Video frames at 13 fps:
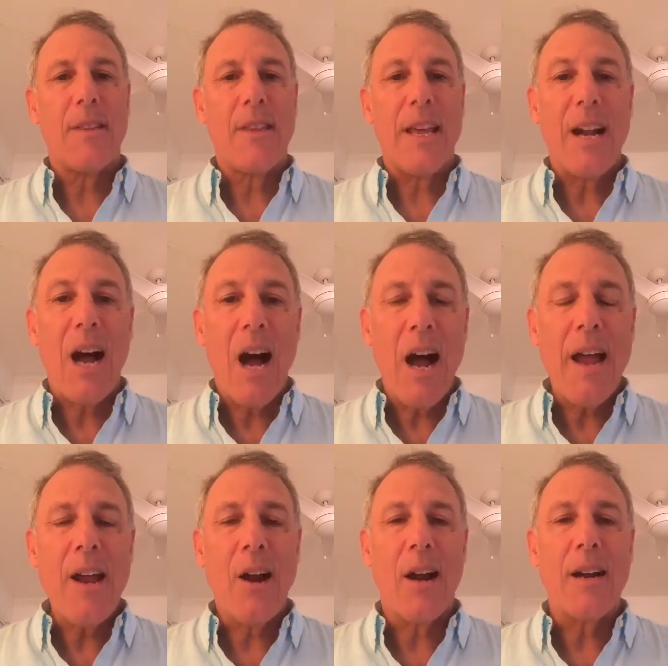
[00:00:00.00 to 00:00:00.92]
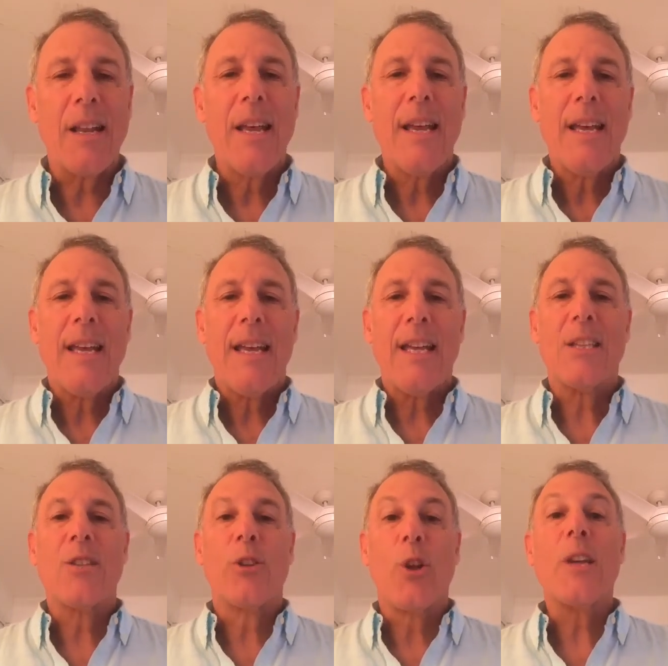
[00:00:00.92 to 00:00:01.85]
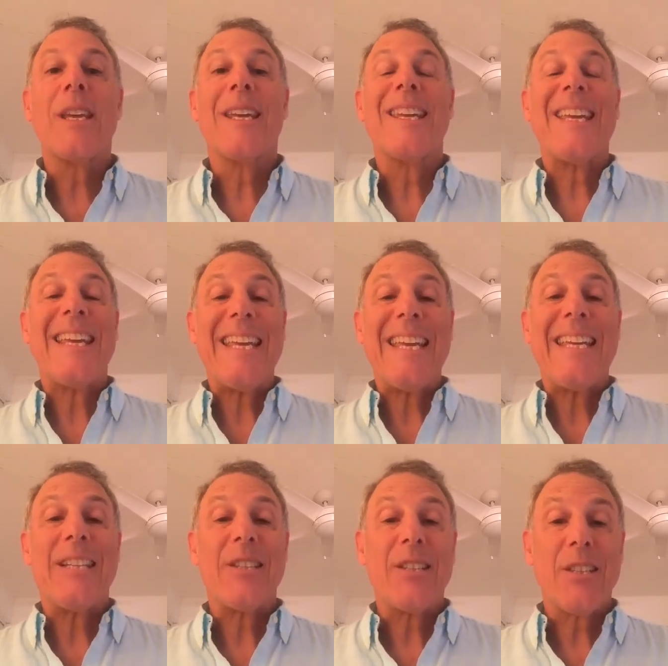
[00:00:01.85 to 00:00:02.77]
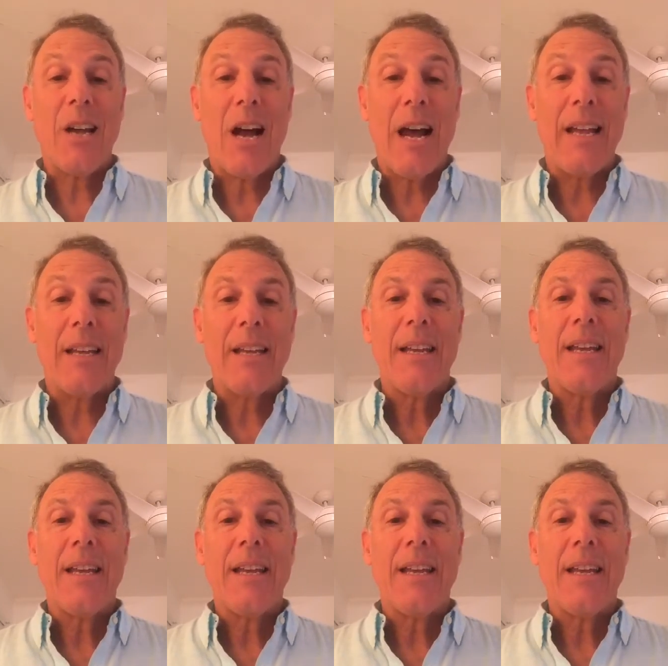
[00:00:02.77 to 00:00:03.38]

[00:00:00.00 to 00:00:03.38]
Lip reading: that iHeart is looking inside